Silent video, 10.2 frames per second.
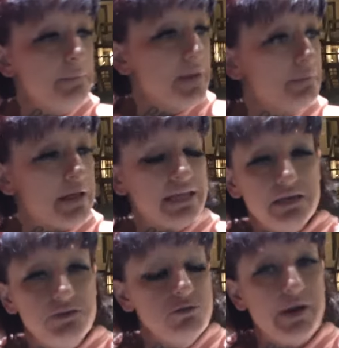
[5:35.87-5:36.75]
but I'm not
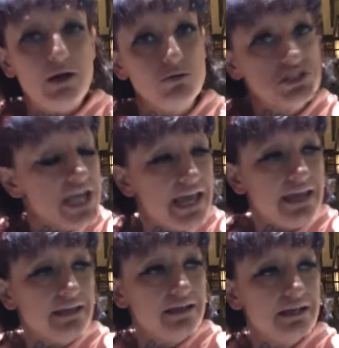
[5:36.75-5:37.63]
giving you my whole
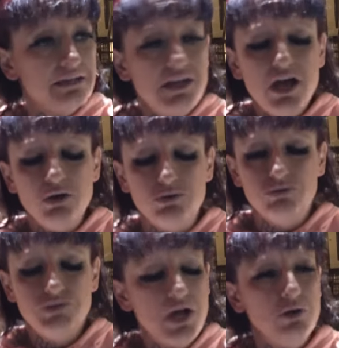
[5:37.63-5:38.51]
check. No,
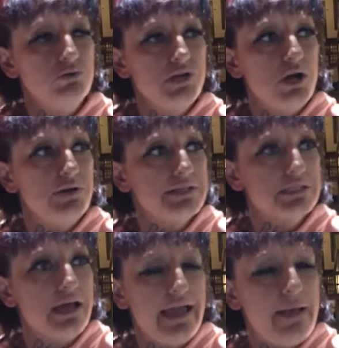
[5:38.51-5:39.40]
no, no, that's
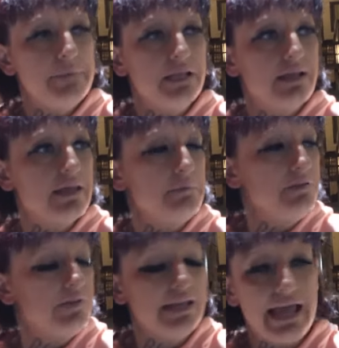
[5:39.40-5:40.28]
not happening. I can't
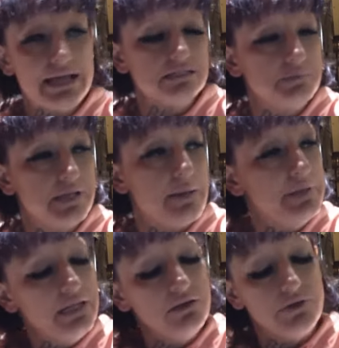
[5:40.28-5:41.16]
believe he asked me that.
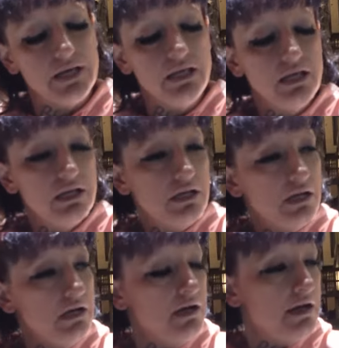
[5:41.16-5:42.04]
But anyway.
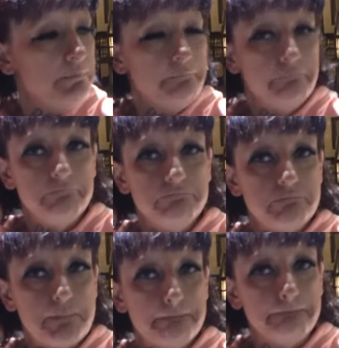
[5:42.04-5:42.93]
Uh, did you uh, owe? Did you owe that
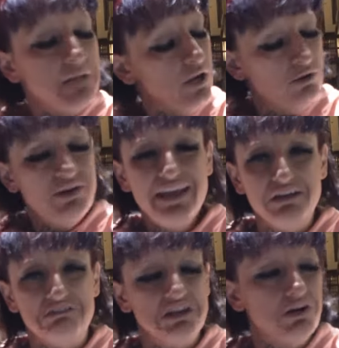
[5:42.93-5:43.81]
much? No,
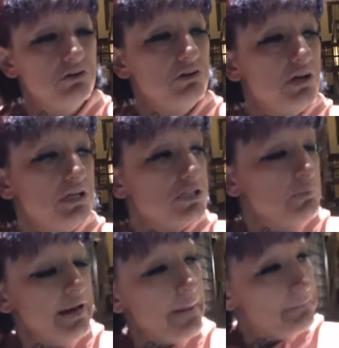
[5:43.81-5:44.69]
hell no. Oh. So I
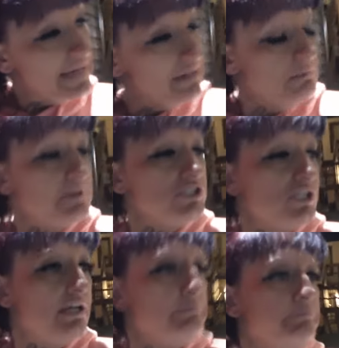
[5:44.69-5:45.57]
went in and packed up my
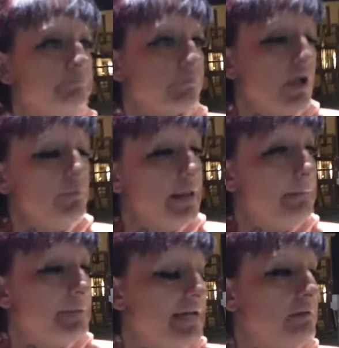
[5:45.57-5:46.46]
shit. I went in
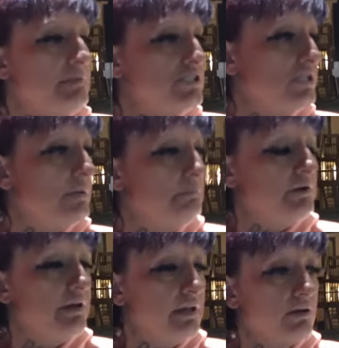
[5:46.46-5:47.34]
and packed up my shit,
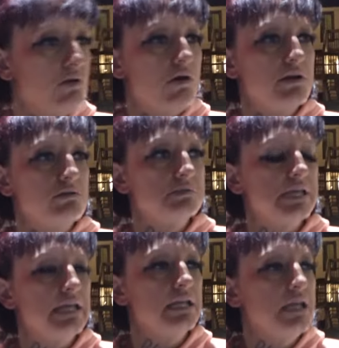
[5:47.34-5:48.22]
put it in the car. You know what I'm
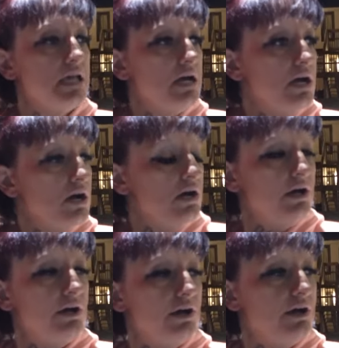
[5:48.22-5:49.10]
saying?
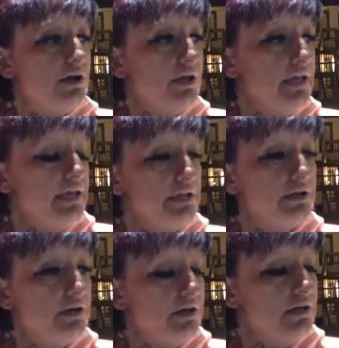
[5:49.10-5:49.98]
Uh, and uh,